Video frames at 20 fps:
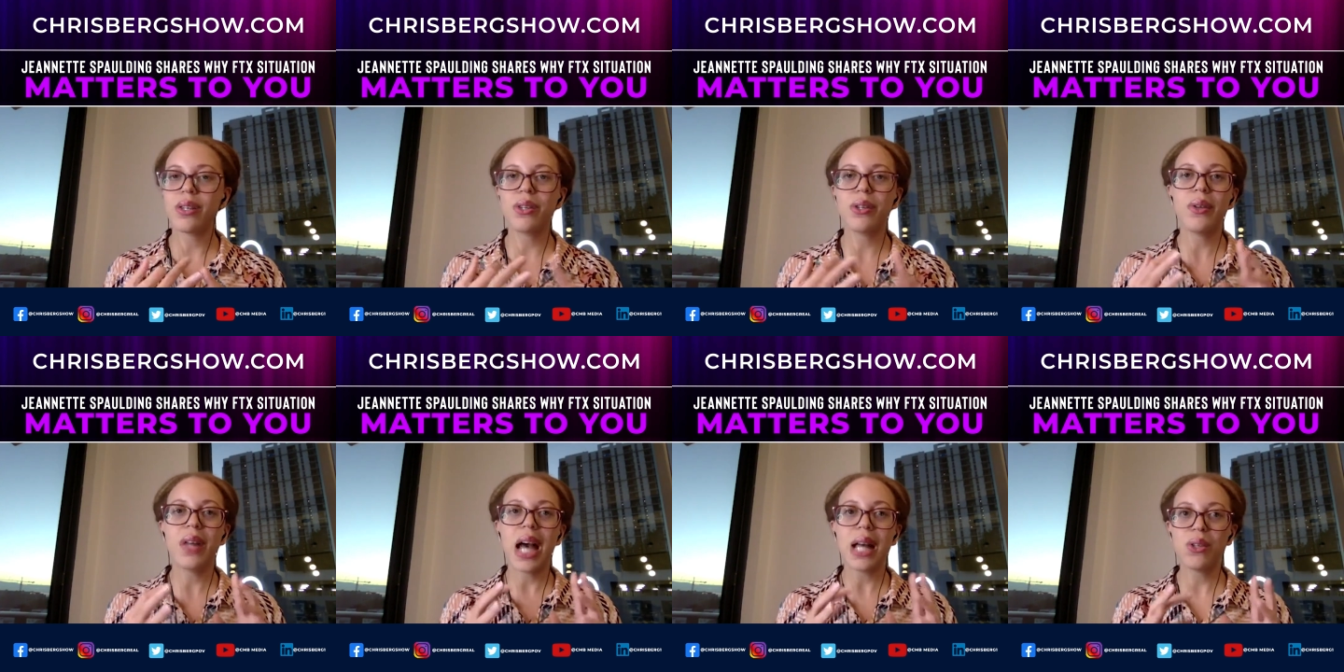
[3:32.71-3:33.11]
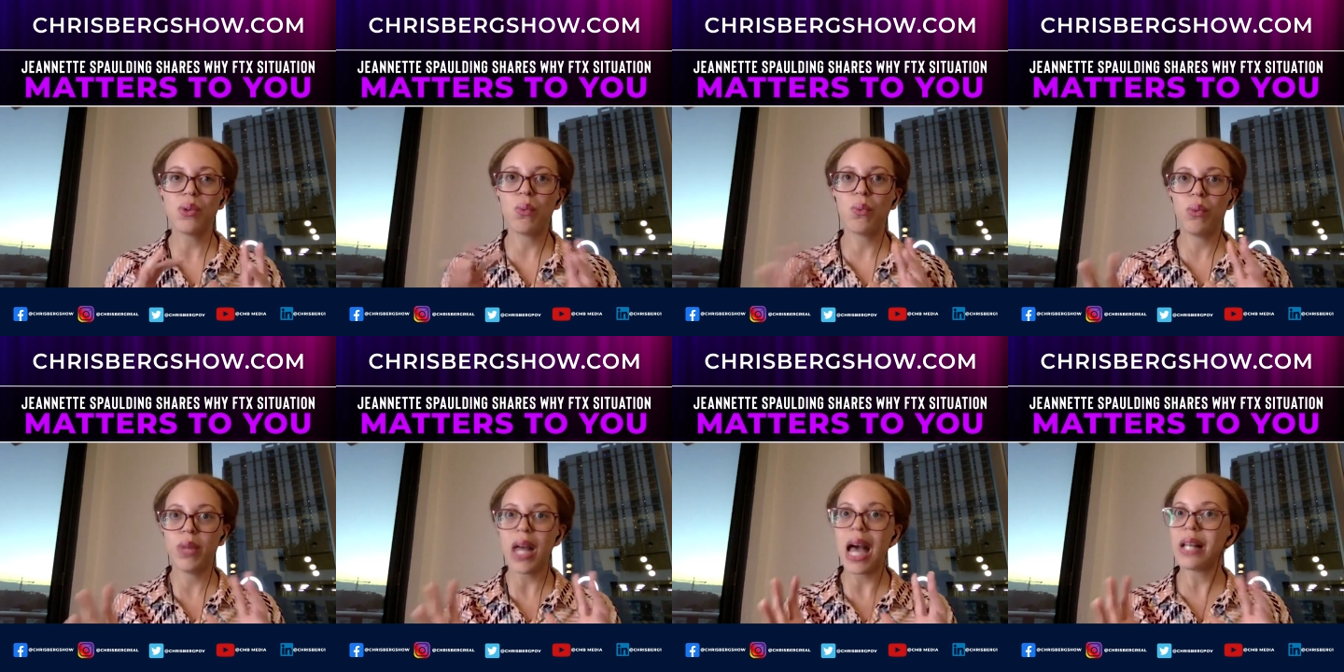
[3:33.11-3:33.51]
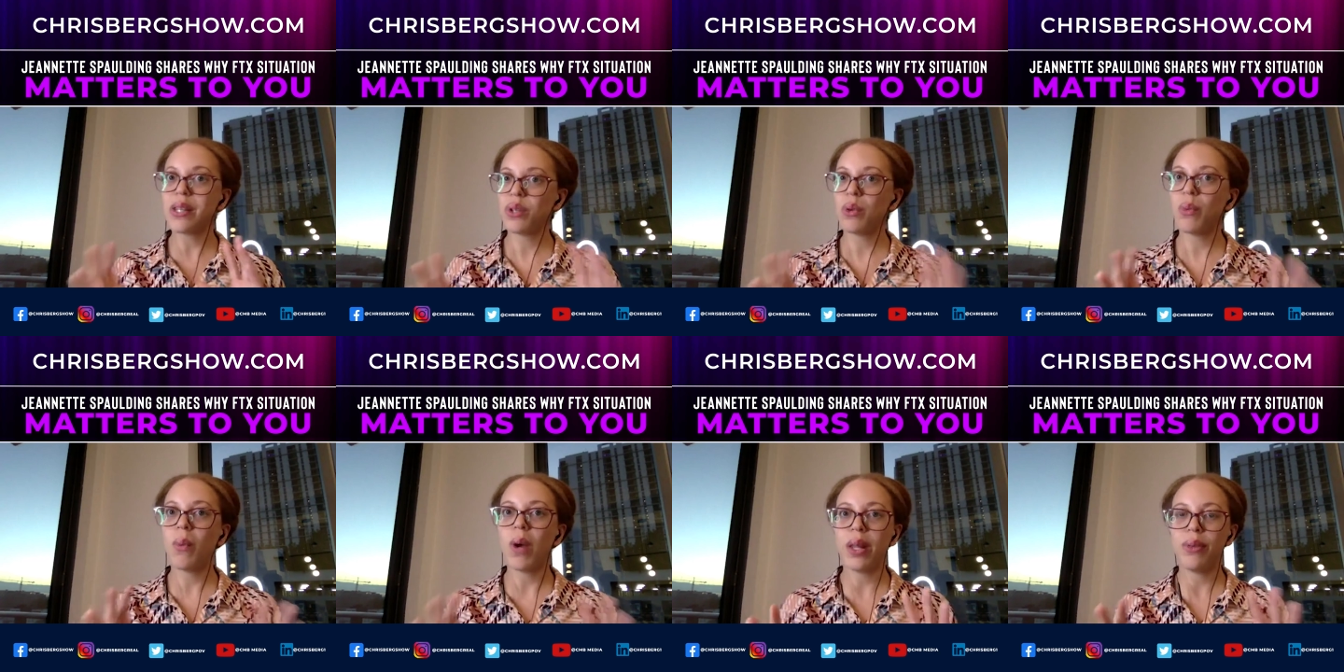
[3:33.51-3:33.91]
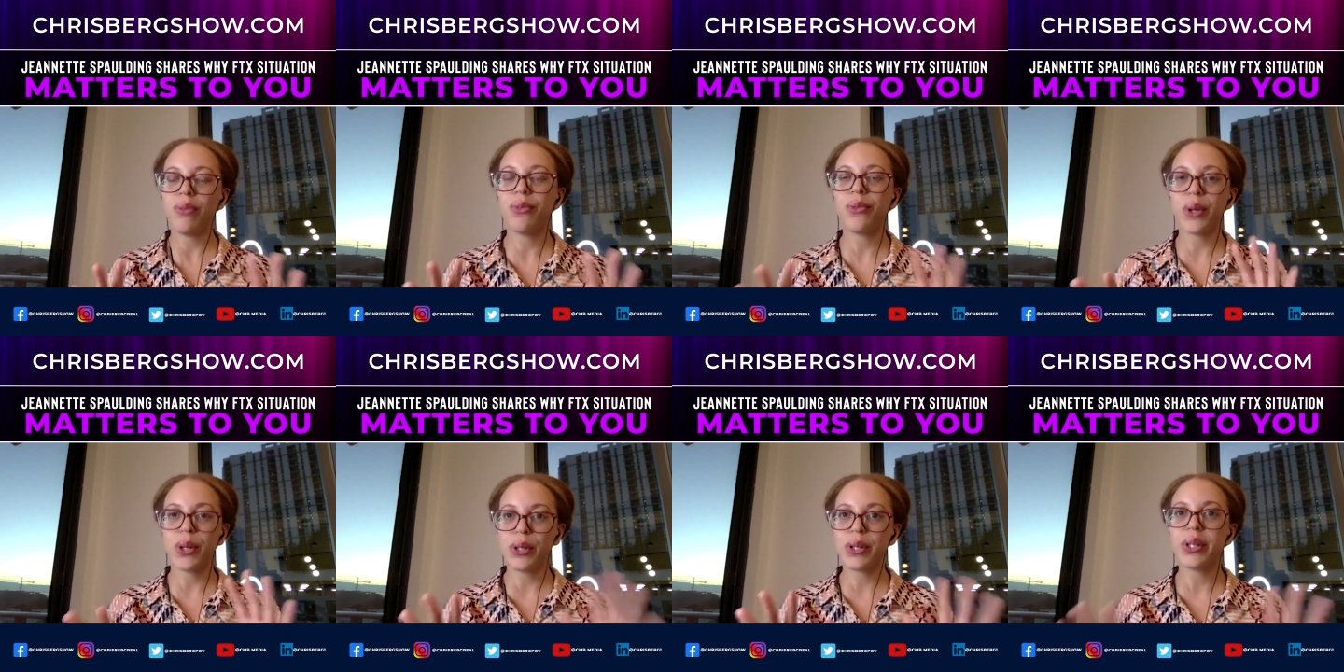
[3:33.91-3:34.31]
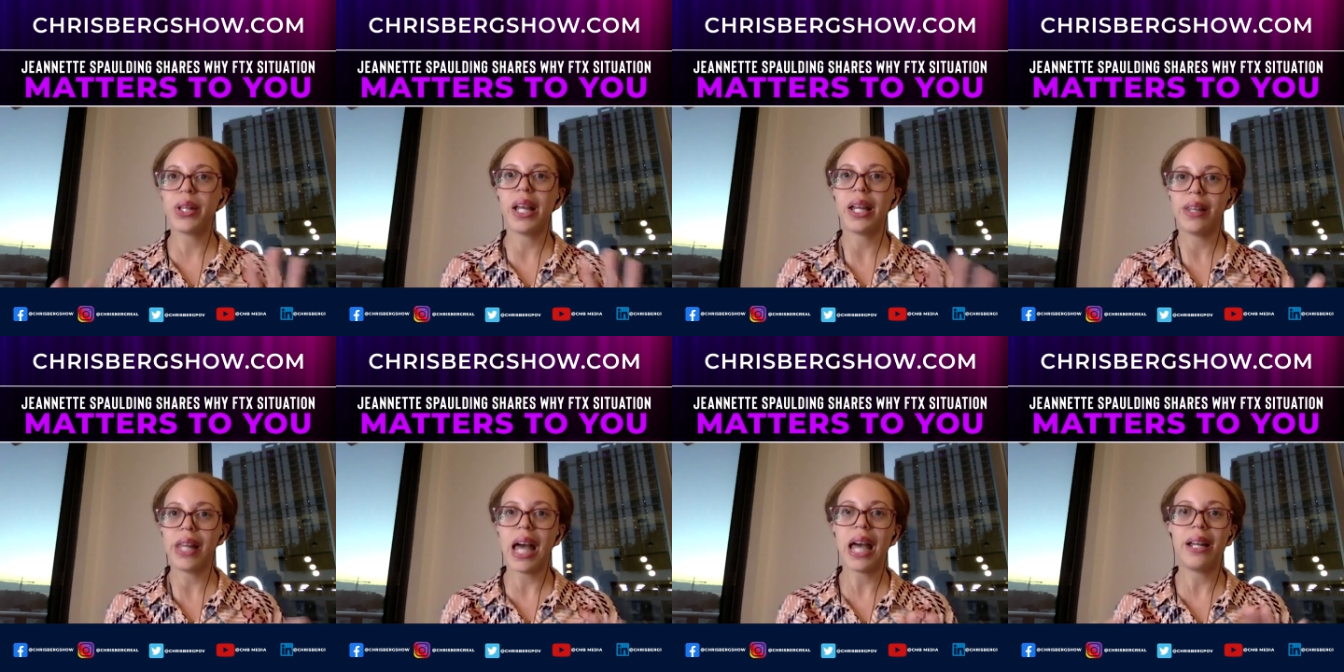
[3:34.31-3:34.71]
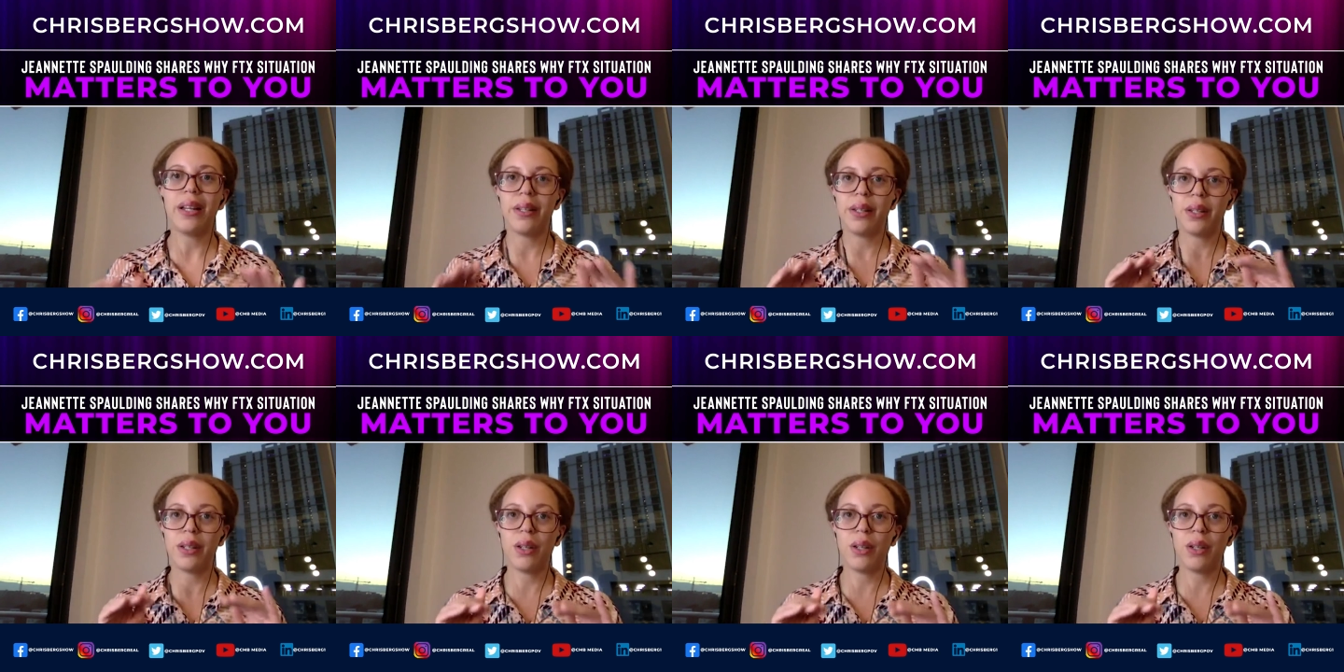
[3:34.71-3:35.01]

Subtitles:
So that's the one first thing that,